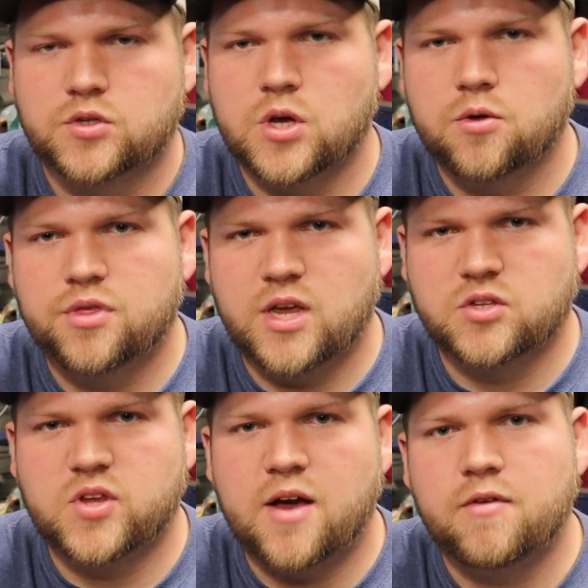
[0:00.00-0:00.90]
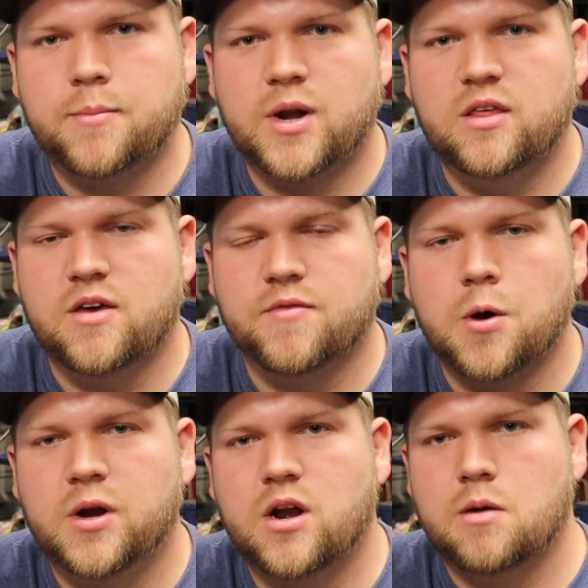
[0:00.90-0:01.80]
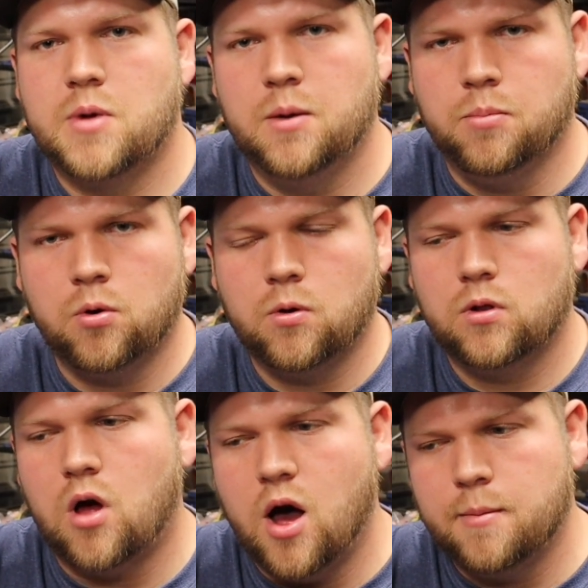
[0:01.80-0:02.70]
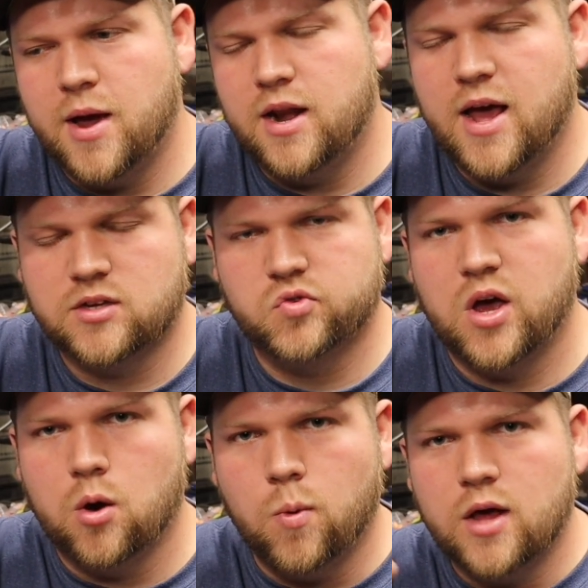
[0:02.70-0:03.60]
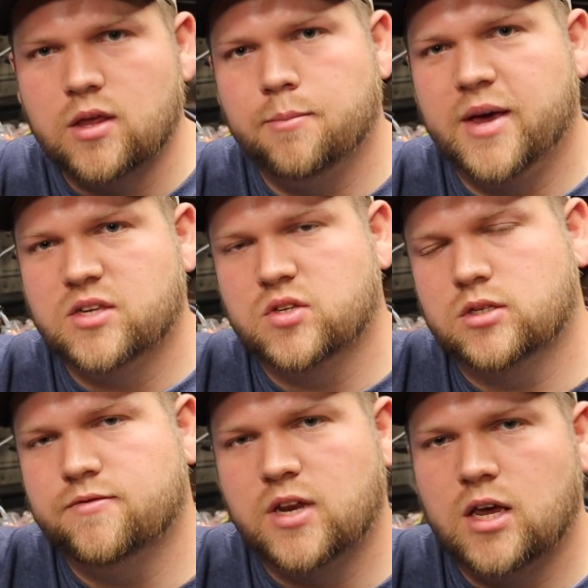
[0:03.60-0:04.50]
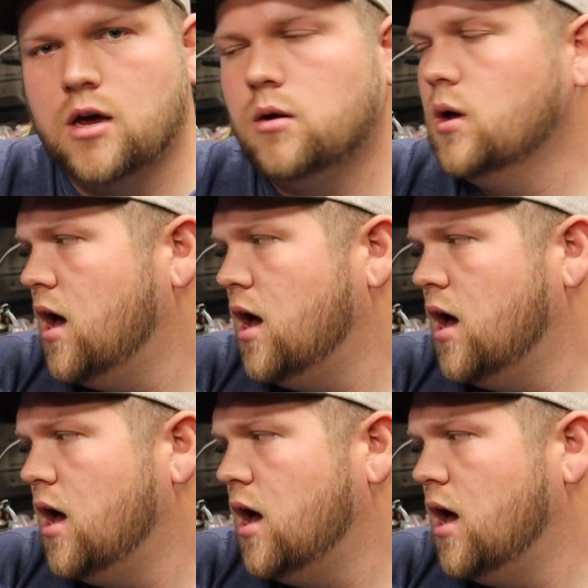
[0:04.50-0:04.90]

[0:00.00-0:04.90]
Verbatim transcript: So thanks to everybody that voted on my poll on my next uh, welding basics video.